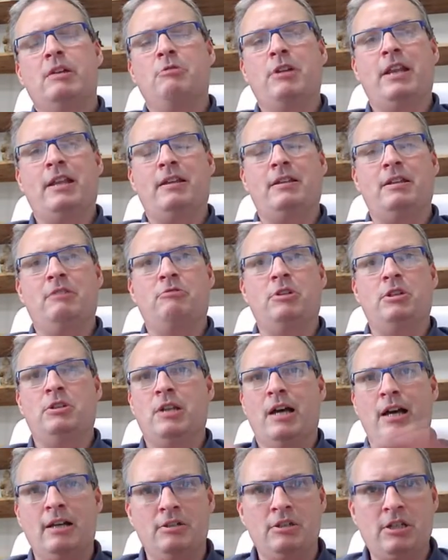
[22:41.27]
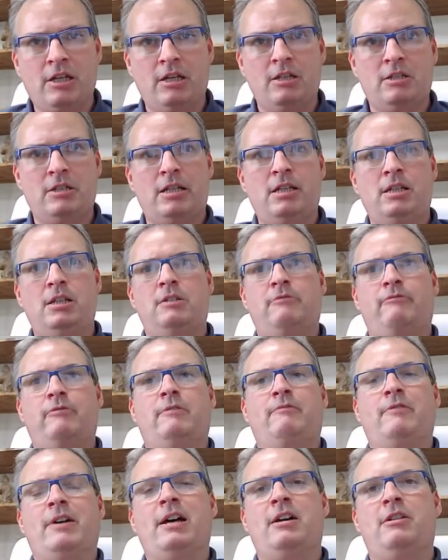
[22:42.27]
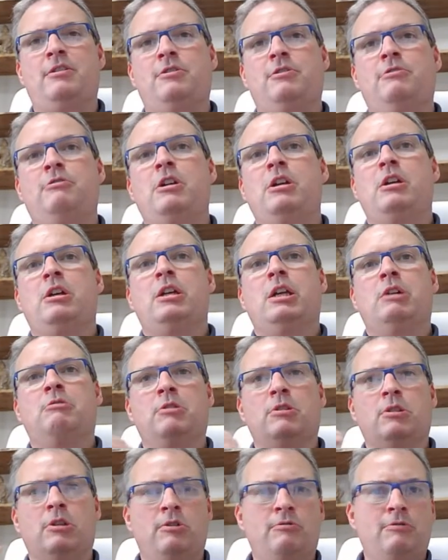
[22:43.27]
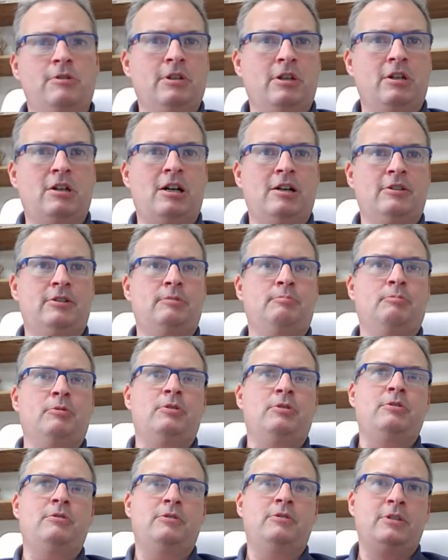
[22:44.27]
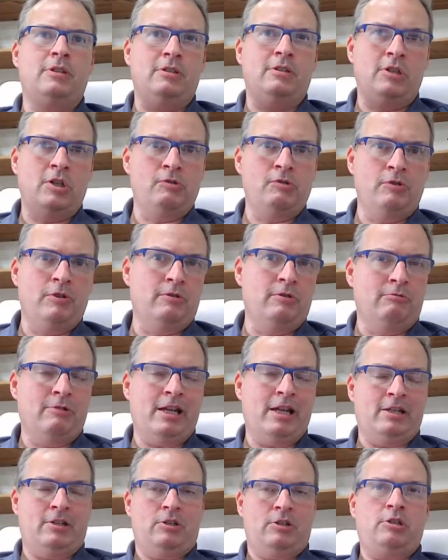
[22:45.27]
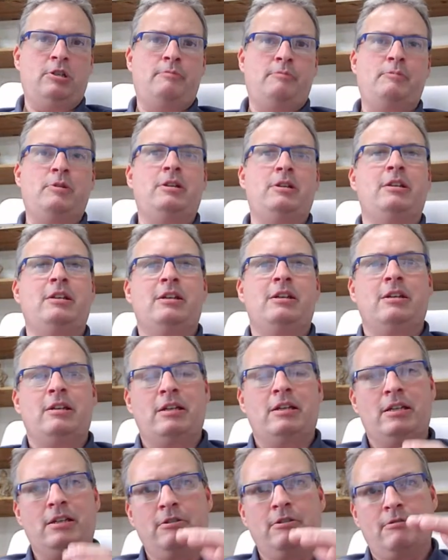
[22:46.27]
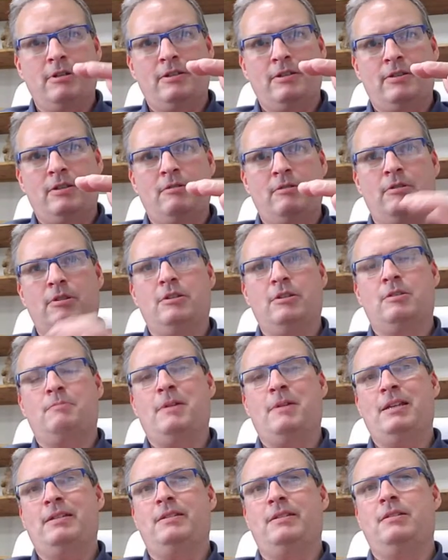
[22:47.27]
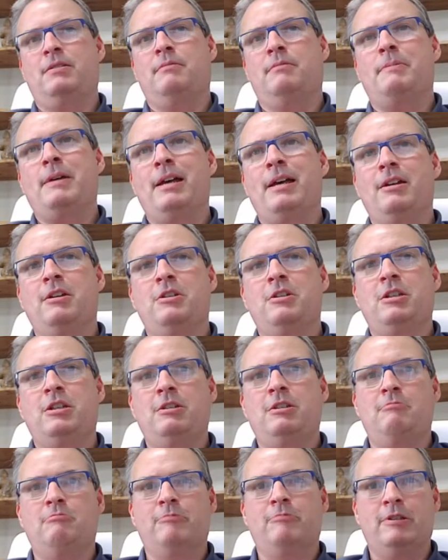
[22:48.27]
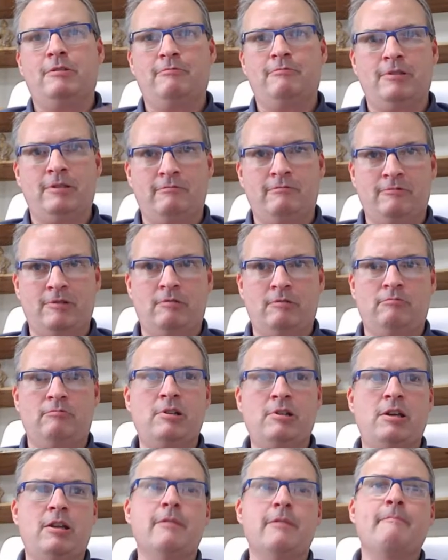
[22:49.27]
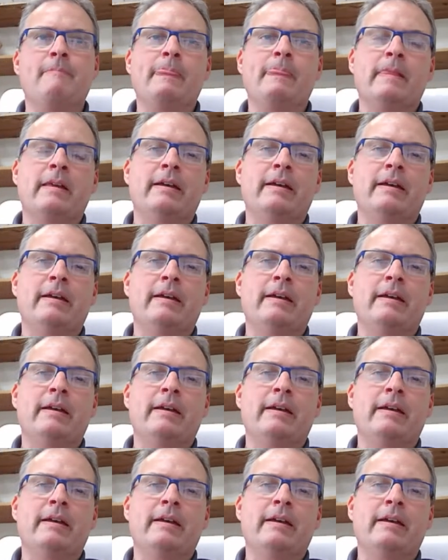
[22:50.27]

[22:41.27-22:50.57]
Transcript: It would not change any of the value. It would lower the cost to produce it, lower the weight to ship it, increase the spacing in the packaging, win, win, win, win.